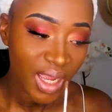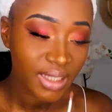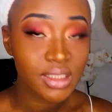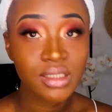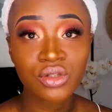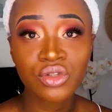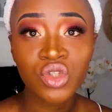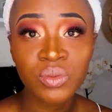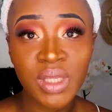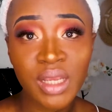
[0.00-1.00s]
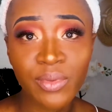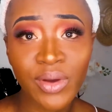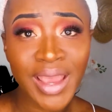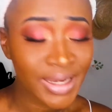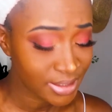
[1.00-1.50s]
at this YouTube thing,
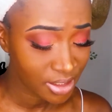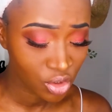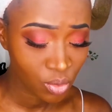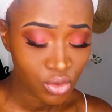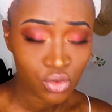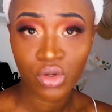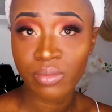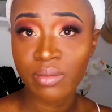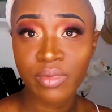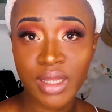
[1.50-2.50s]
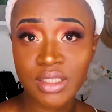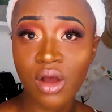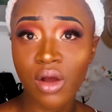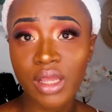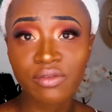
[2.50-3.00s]
but anything you want to know about me at
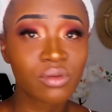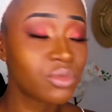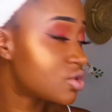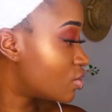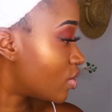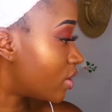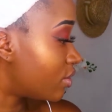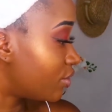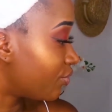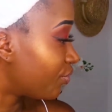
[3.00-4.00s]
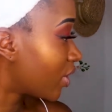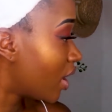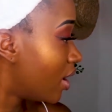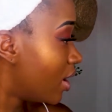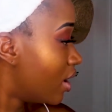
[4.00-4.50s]
all, if you want me to do a
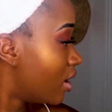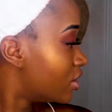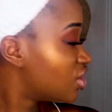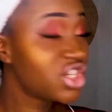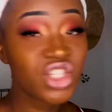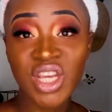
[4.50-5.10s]
chit